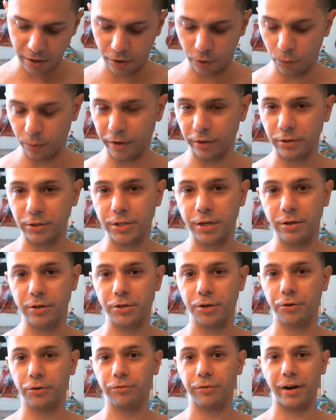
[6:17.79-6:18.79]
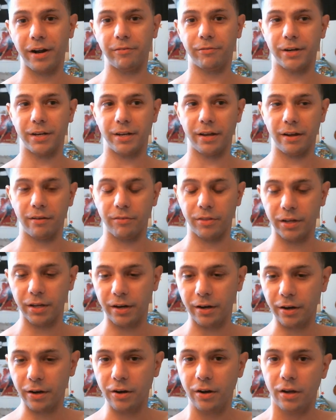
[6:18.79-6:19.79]
a wheelchair joke for every day of the
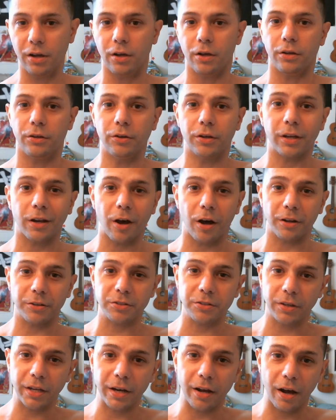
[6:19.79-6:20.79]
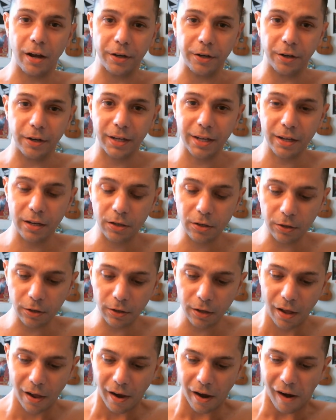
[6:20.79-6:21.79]
year. You can also get it on your
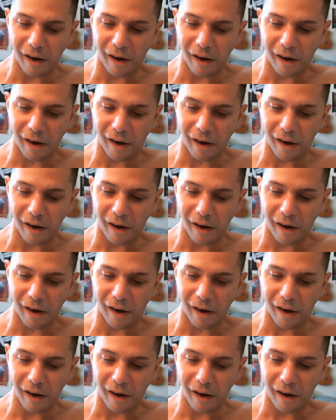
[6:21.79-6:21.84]
Kindle.